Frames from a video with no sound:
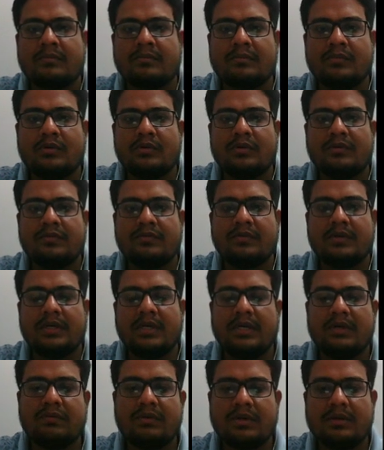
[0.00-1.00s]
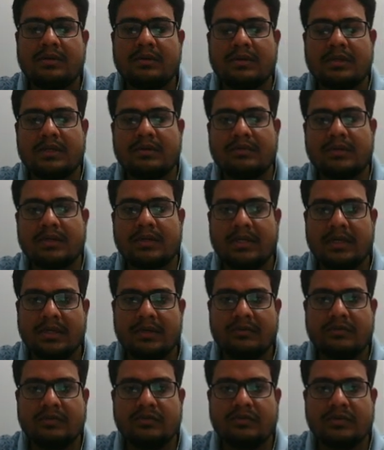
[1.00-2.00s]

P of E1 given A, which we